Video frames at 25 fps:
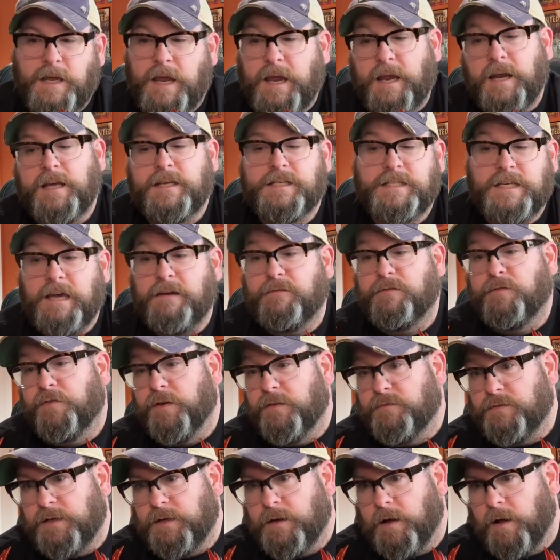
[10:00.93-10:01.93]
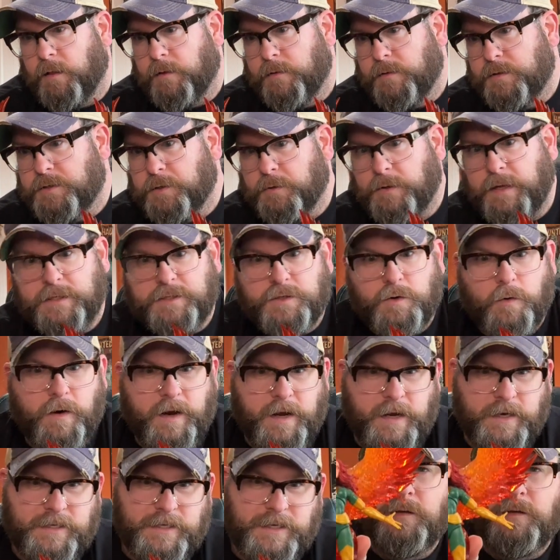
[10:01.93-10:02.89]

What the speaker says: And I saved $50, so that's great.